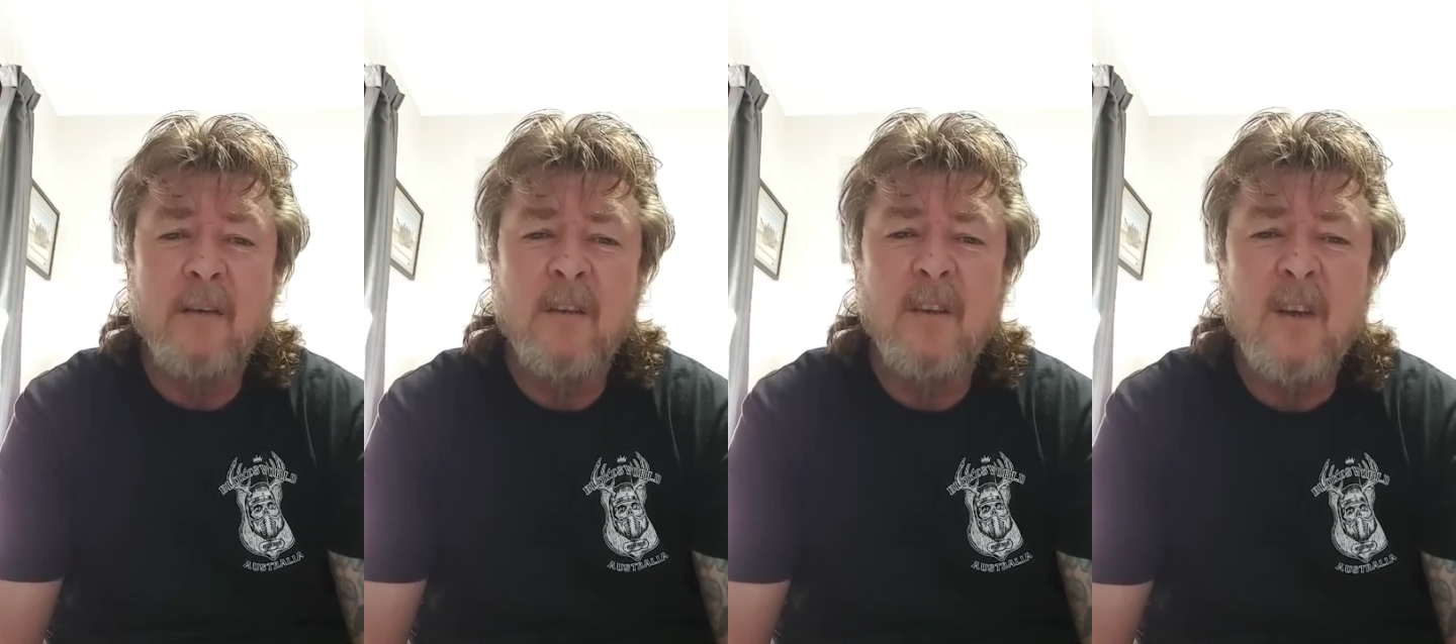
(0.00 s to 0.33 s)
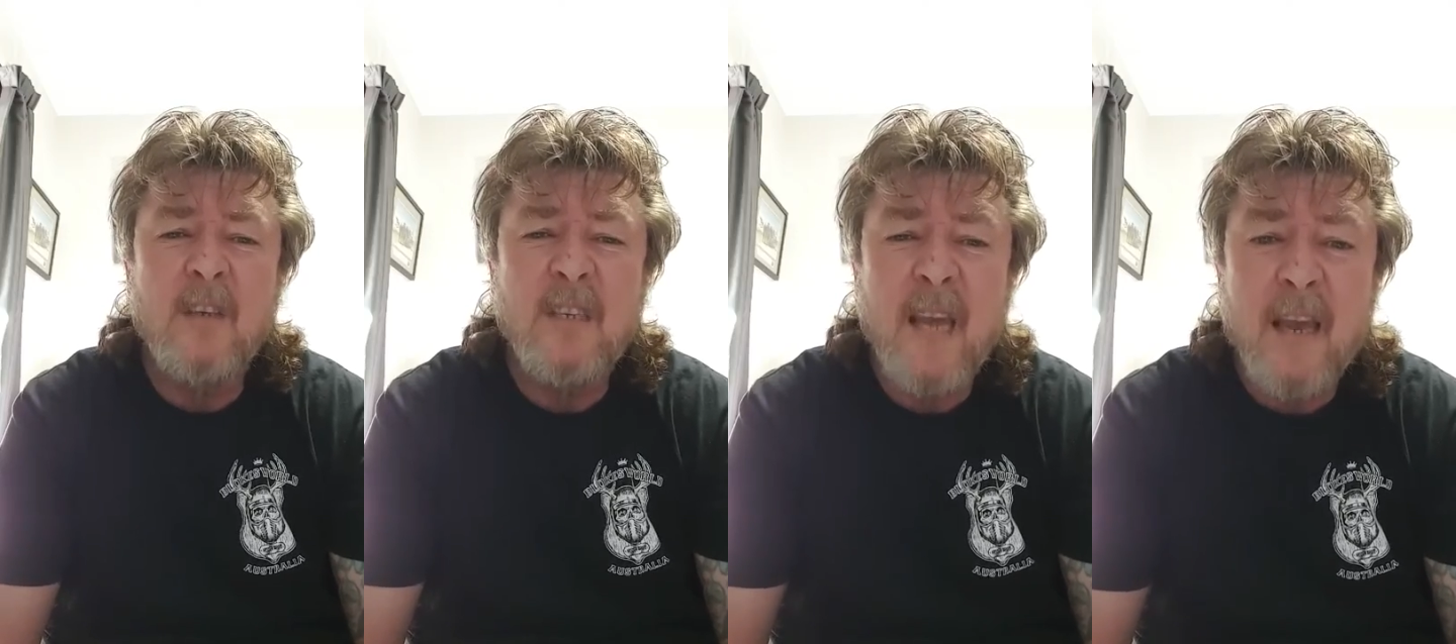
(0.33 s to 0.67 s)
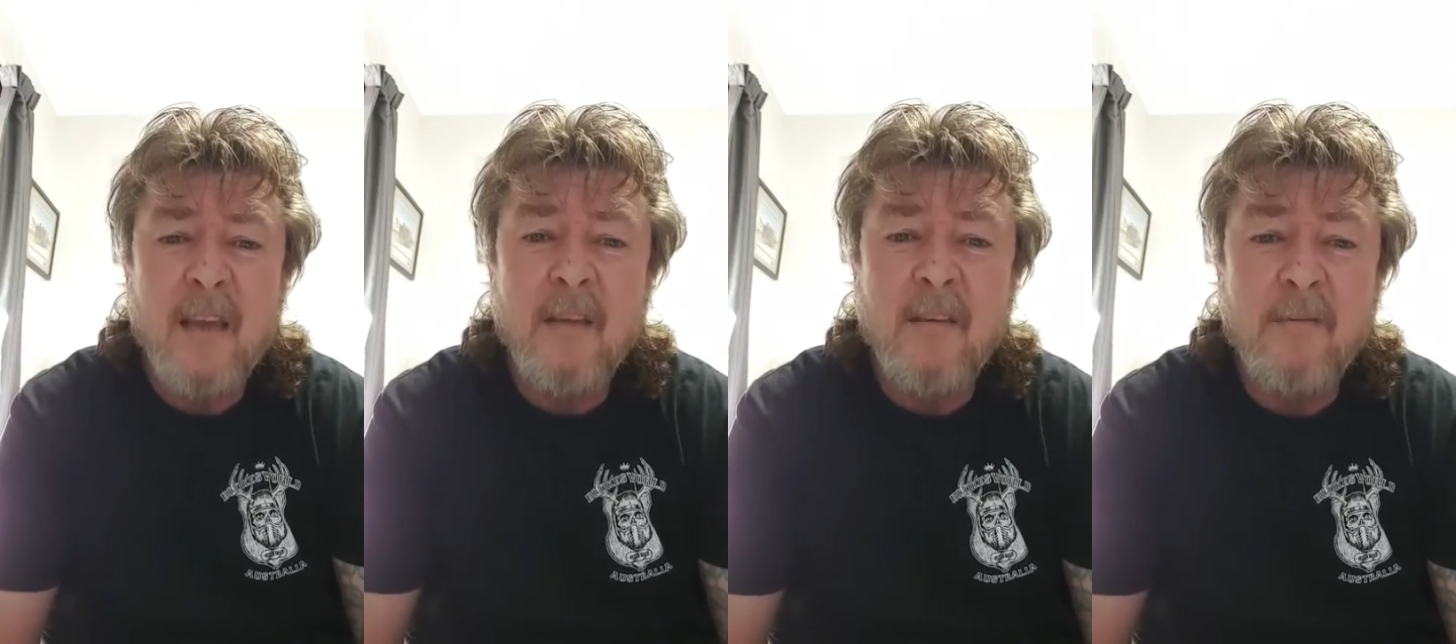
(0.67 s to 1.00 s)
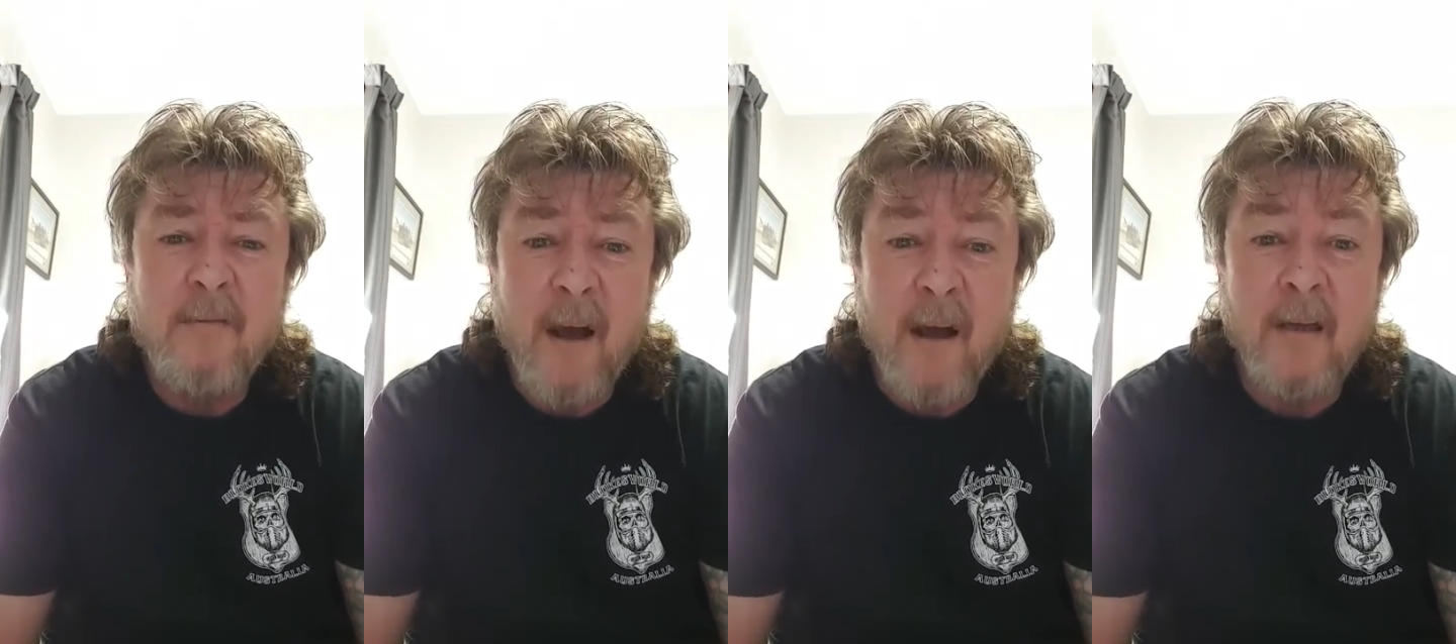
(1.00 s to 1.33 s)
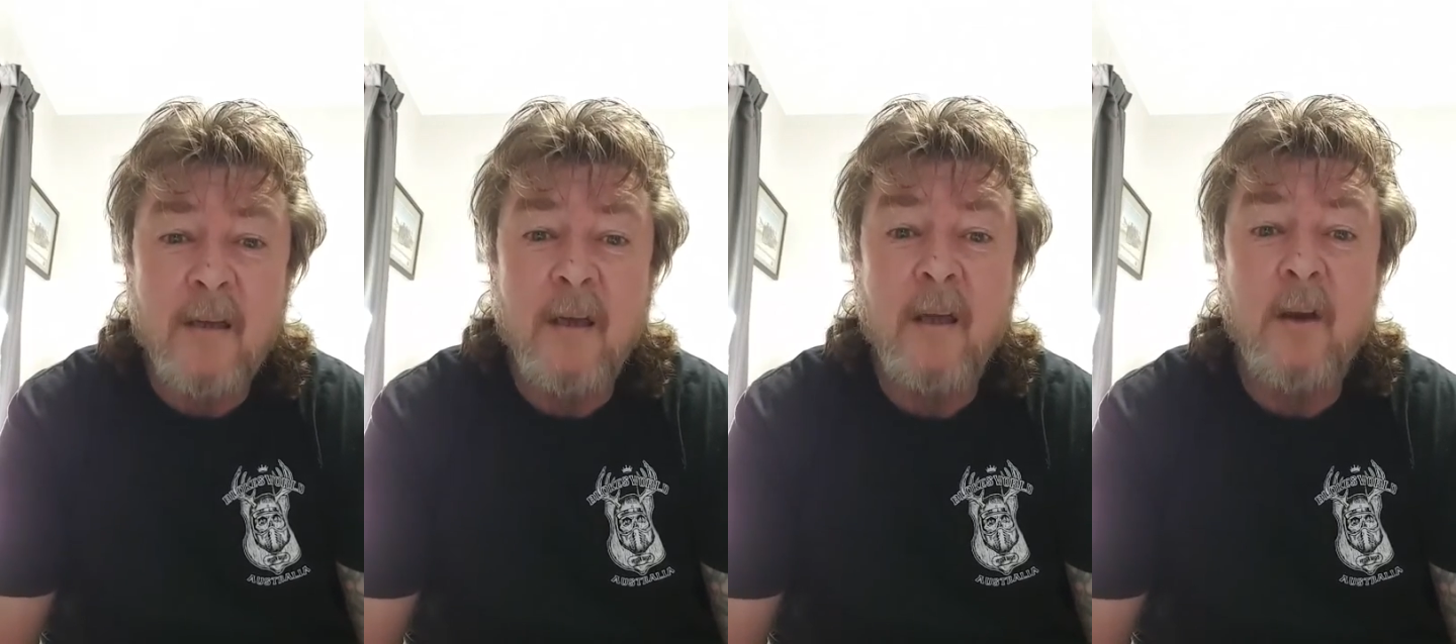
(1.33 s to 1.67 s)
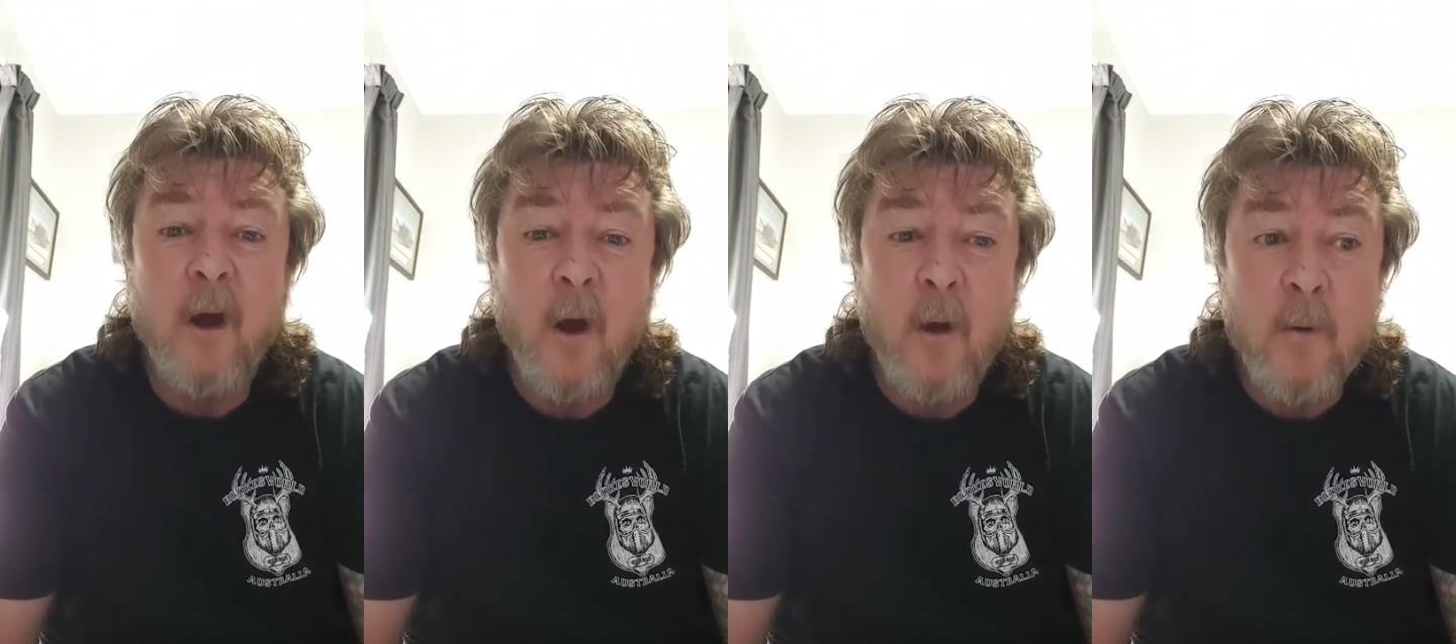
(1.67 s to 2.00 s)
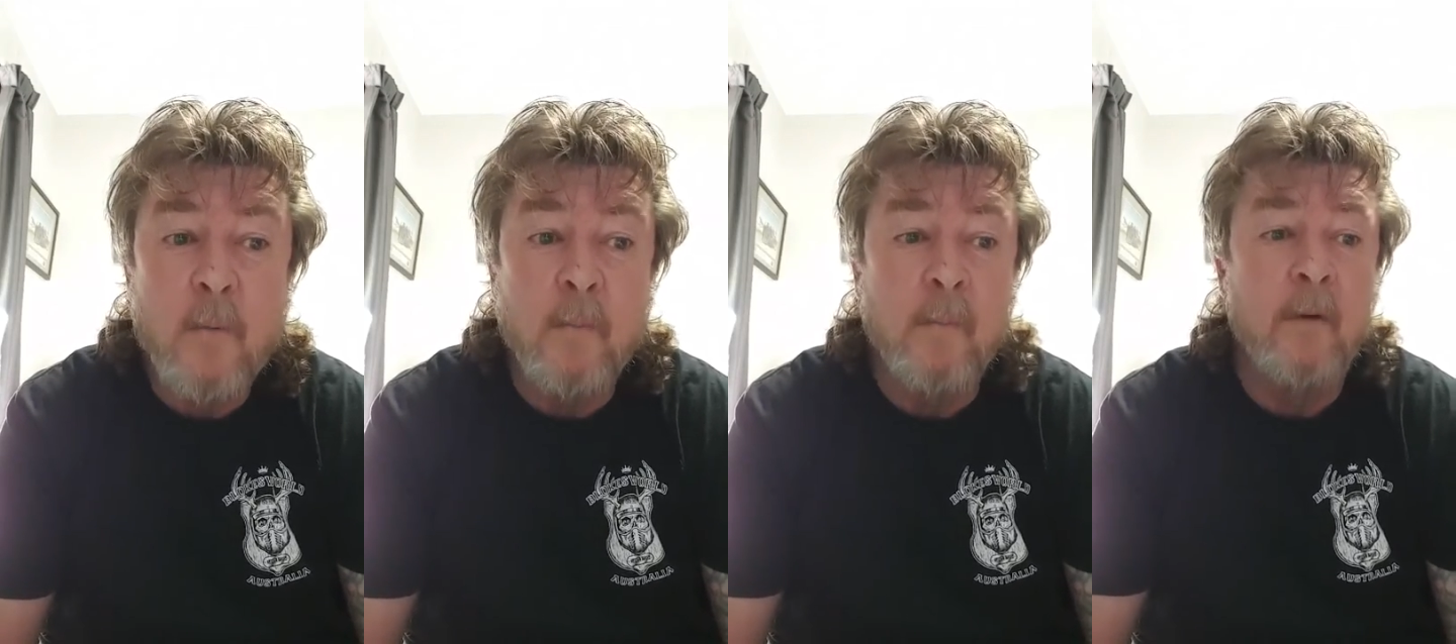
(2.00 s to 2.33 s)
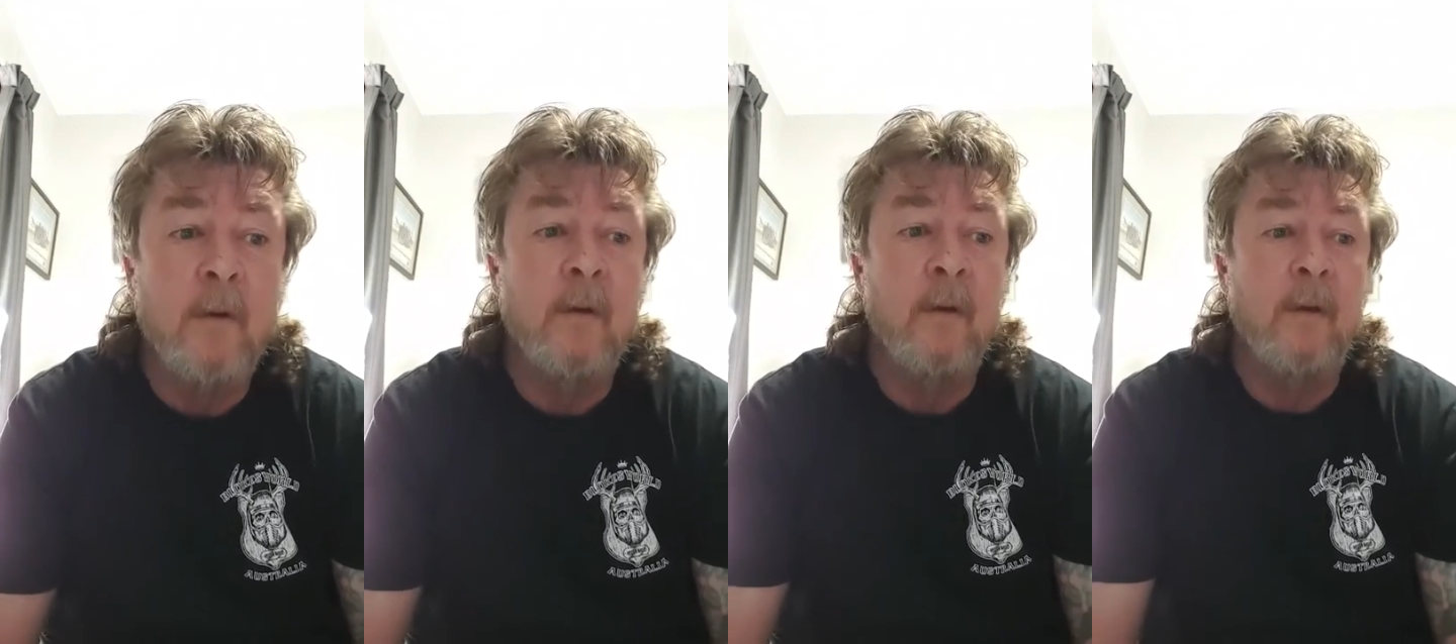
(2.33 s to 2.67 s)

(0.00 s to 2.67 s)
so stay the fuck at home.